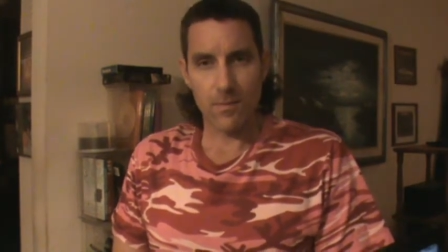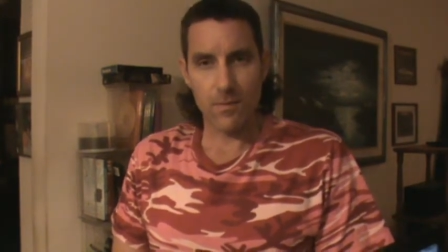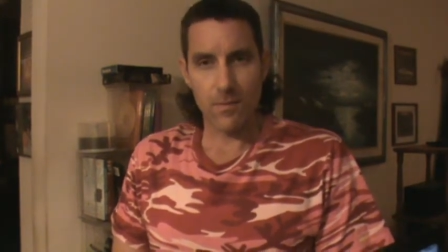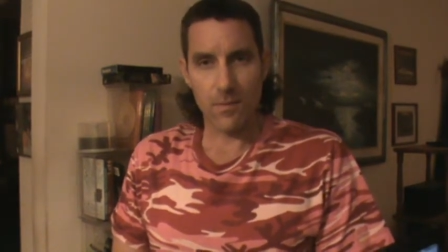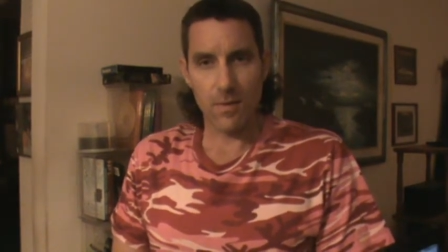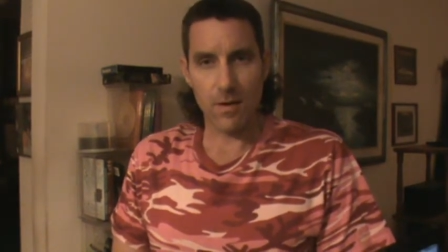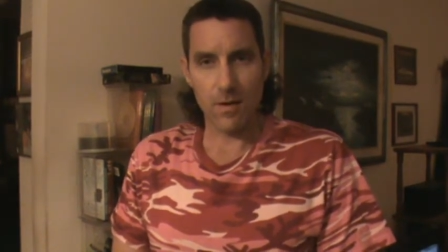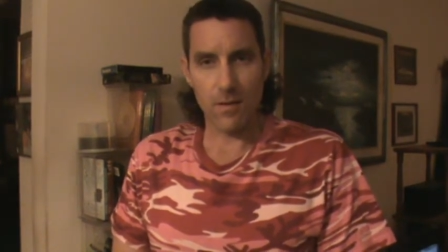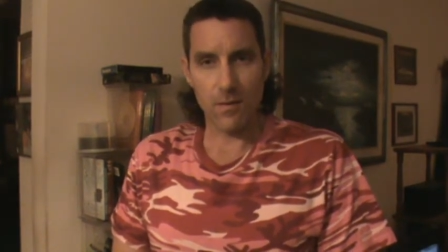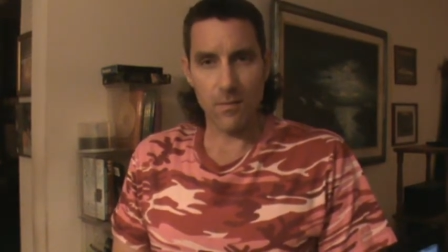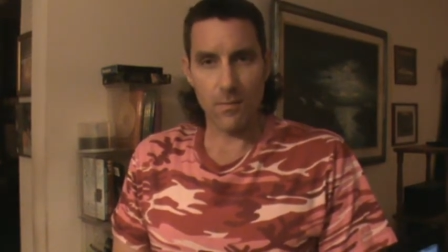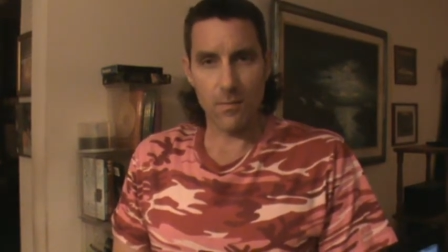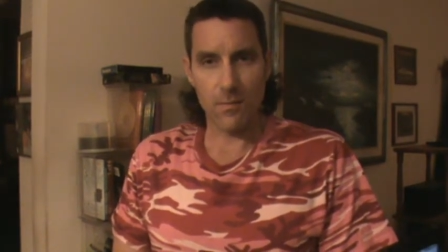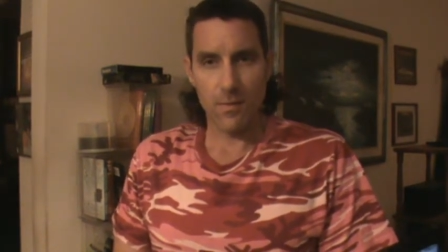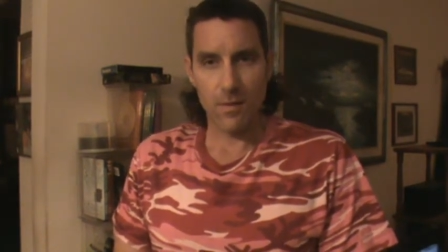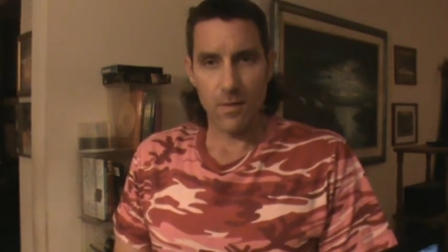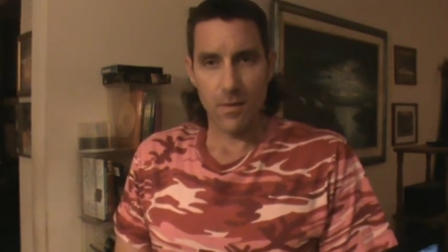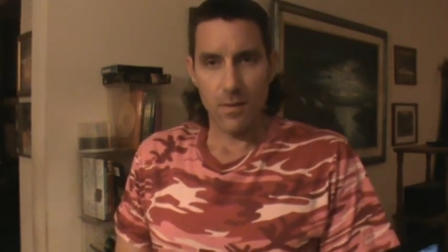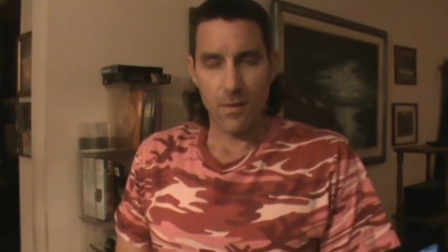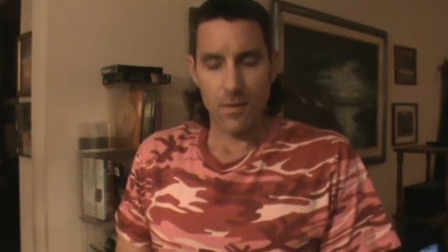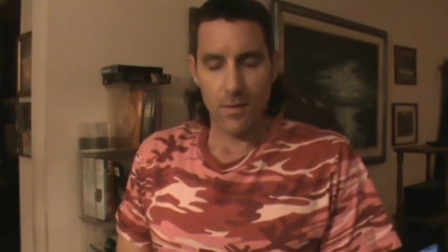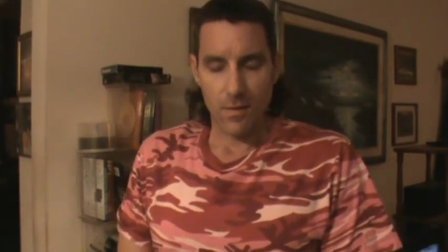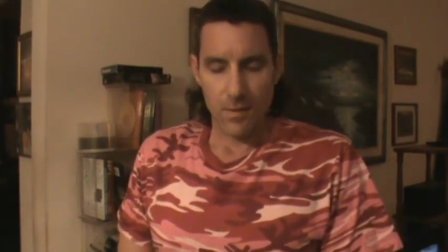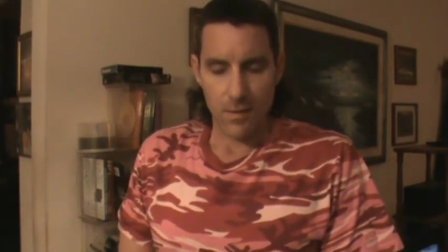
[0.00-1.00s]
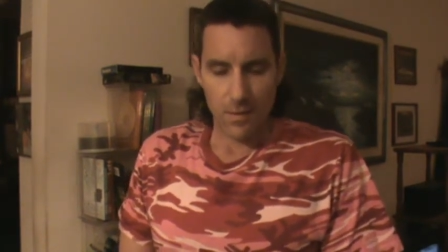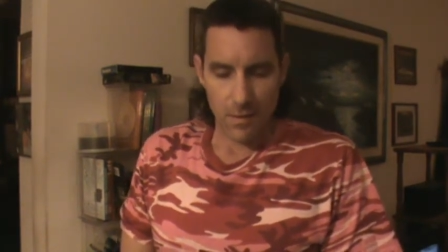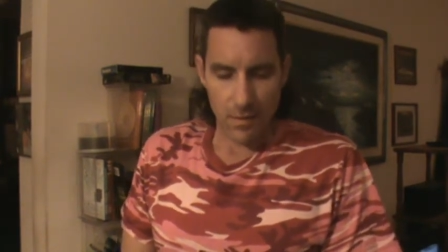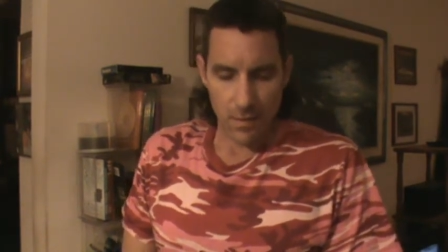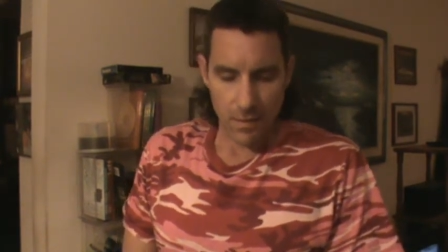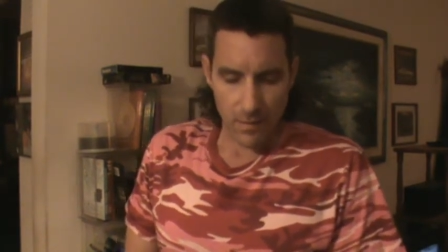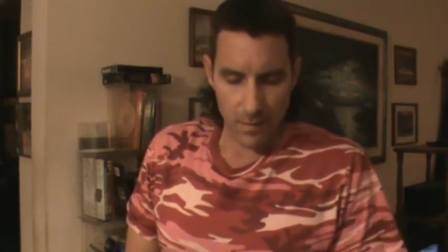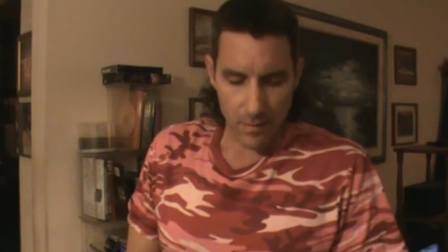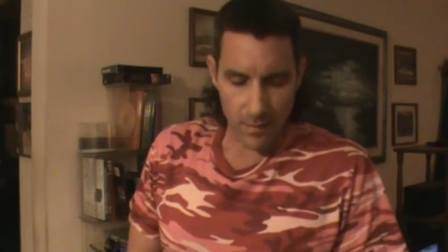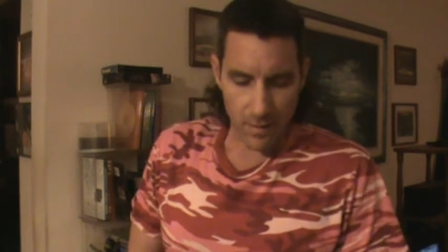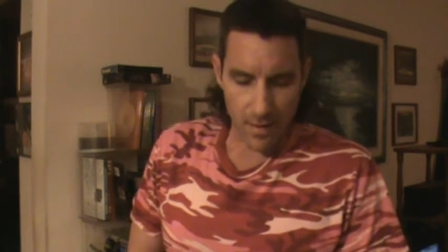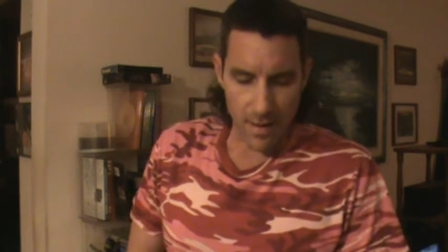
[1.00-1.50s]
you know
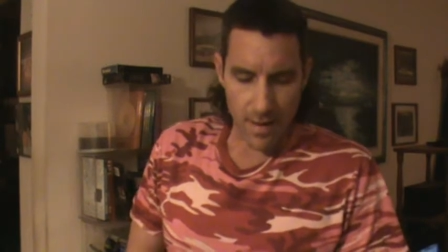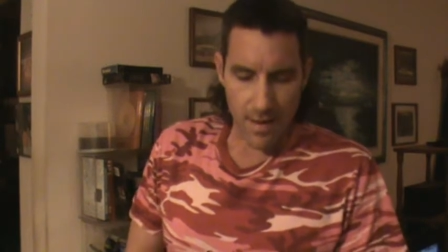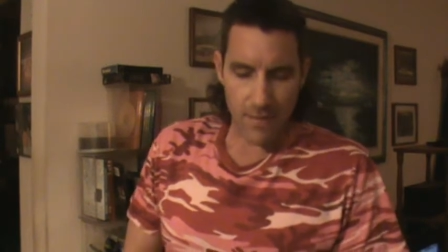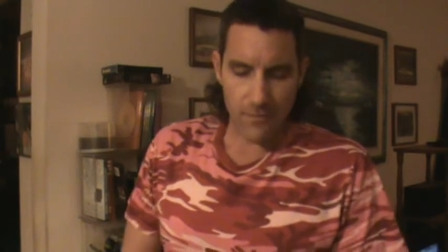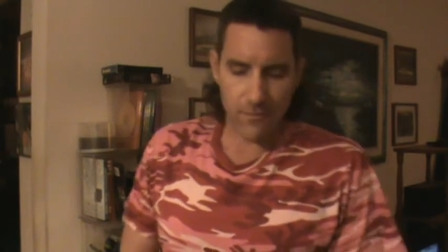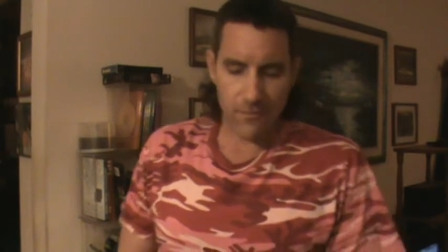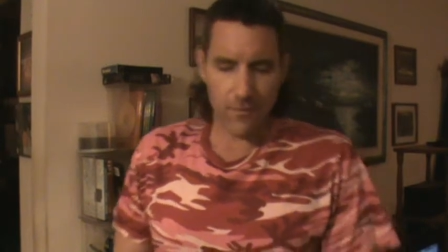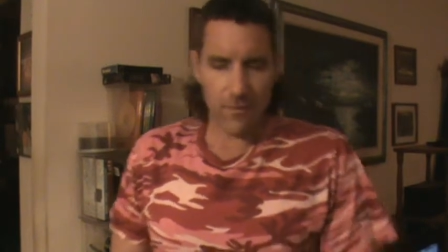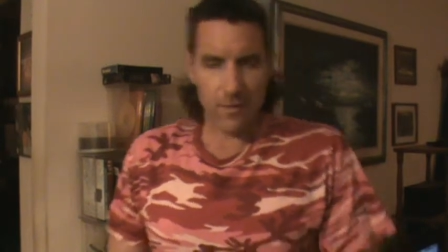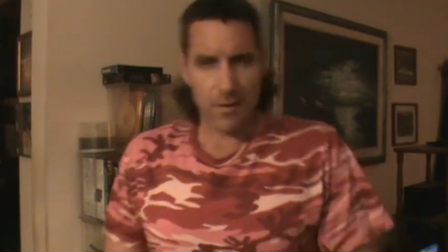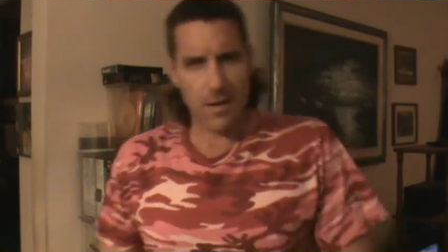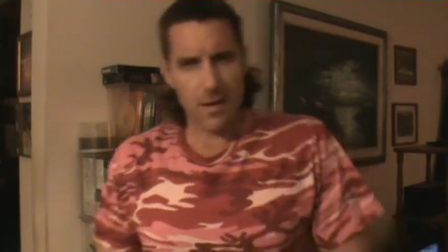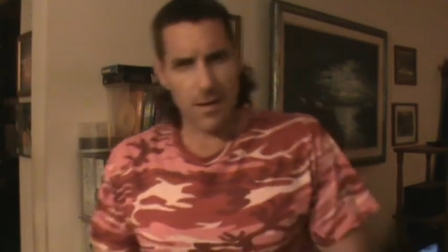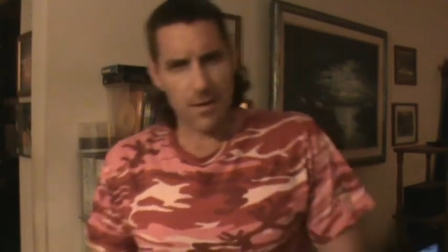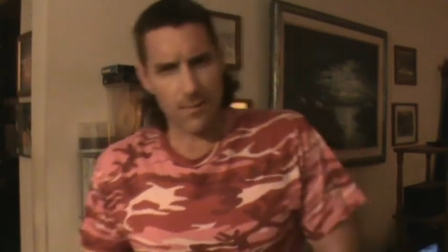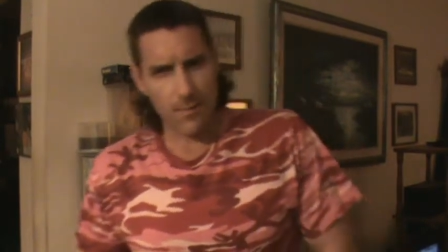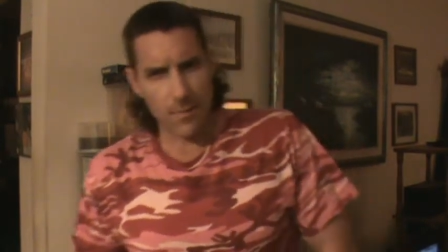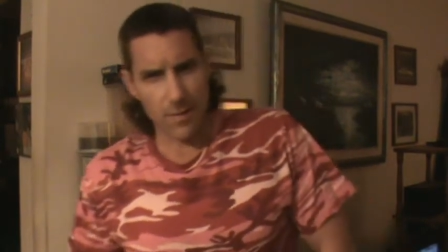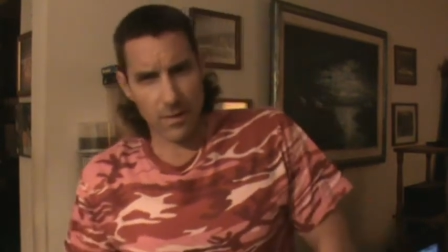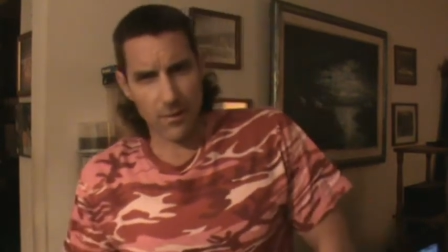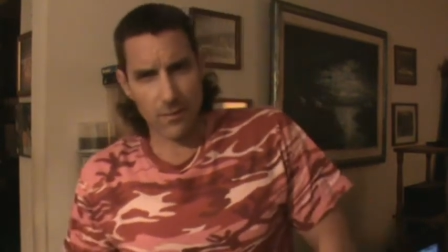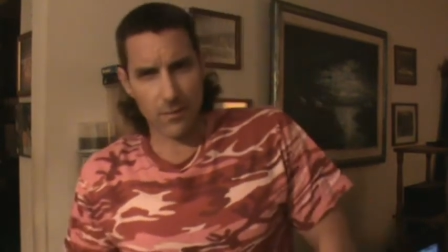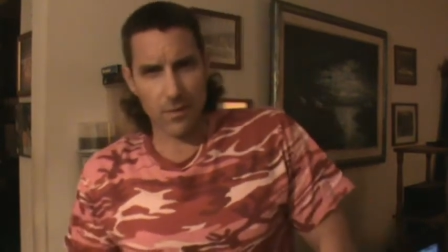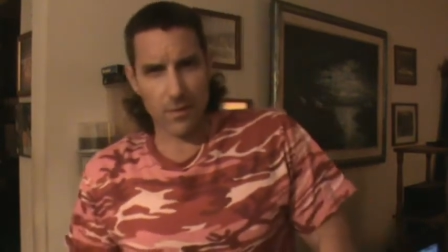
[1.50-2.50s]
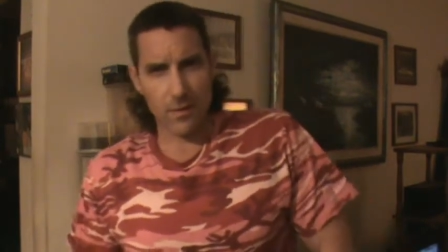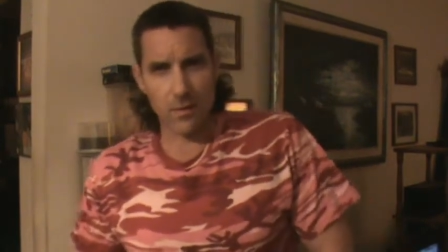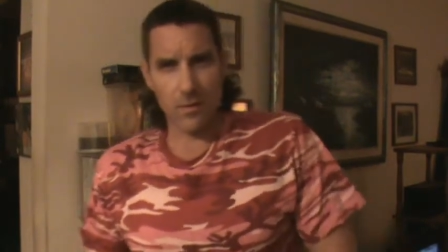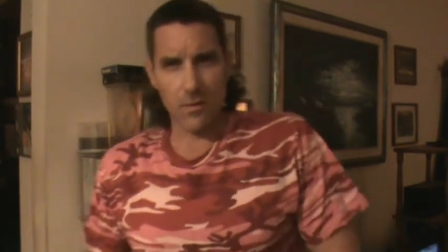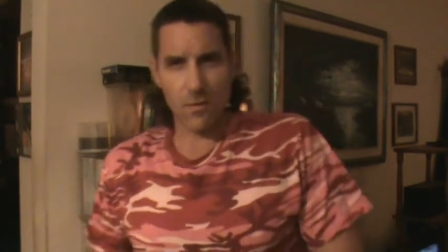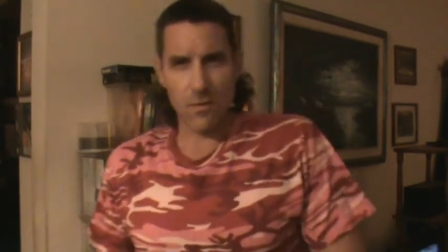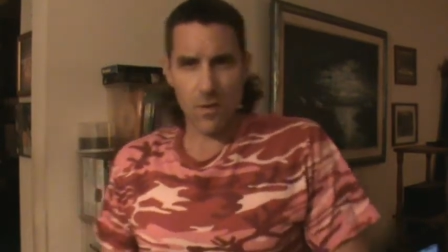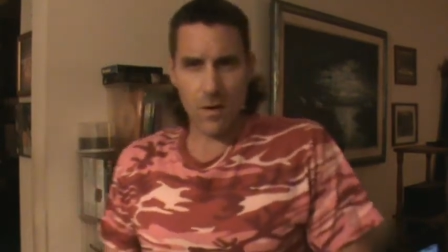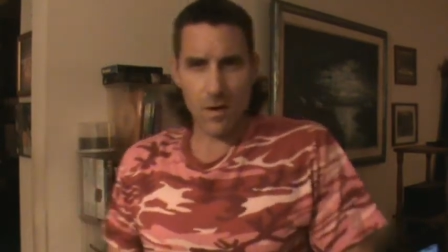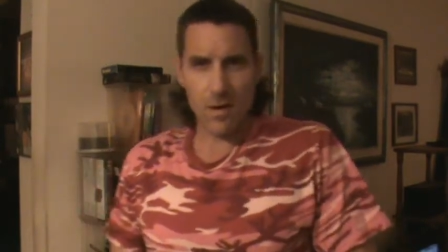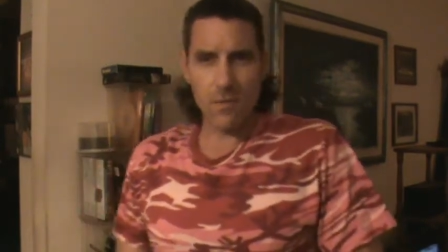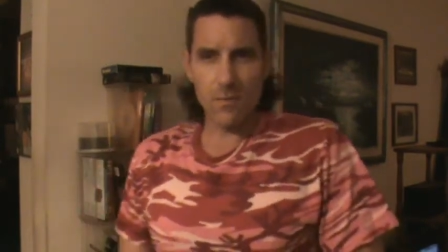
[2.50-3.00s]
life would not be able to
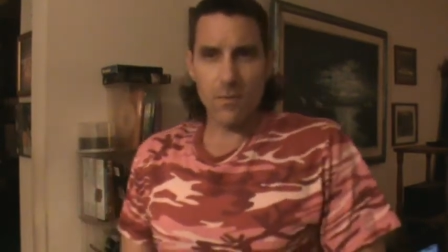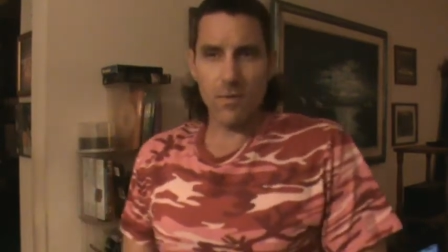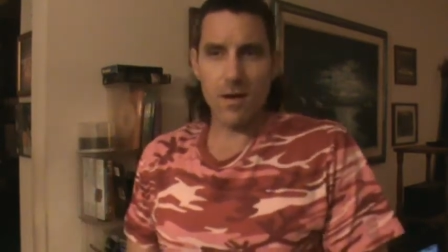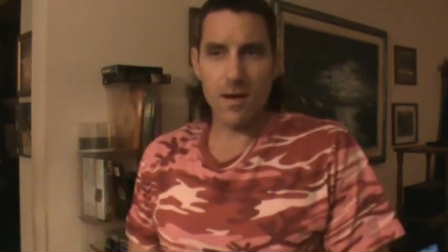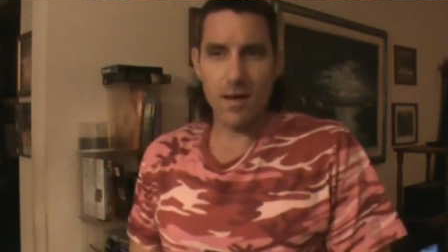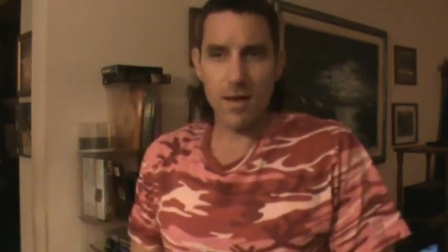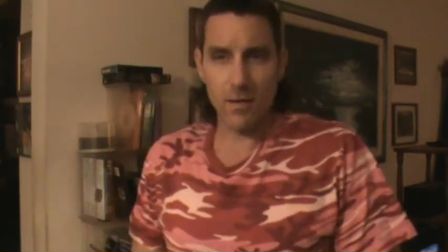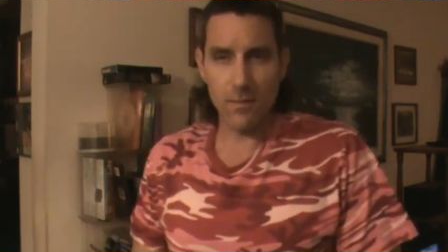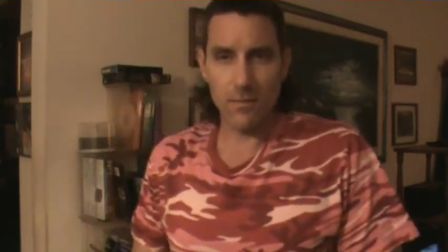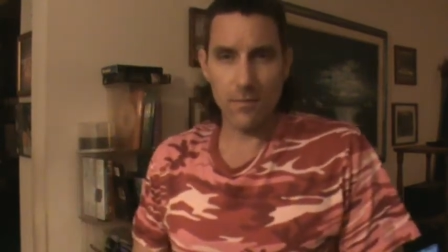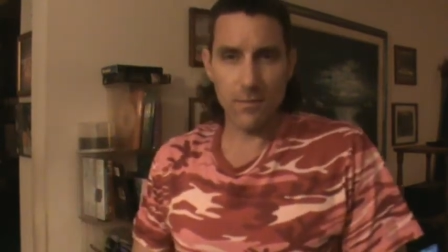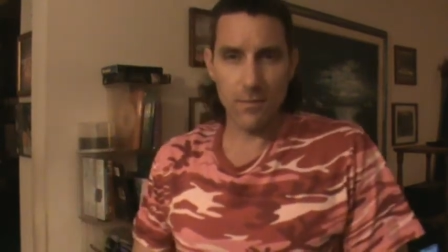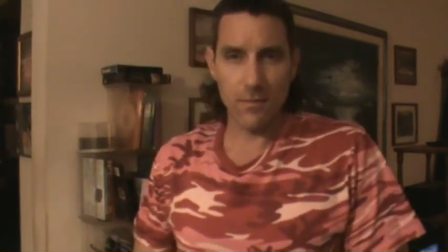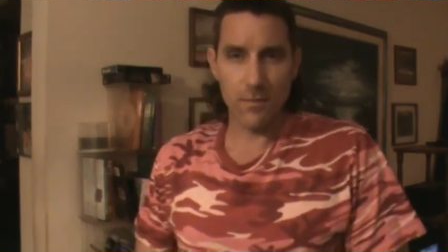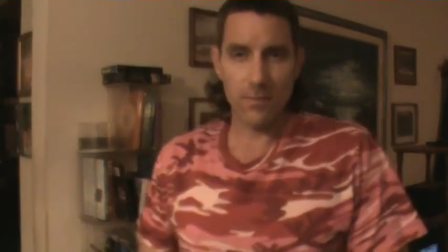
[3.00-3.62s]
go on without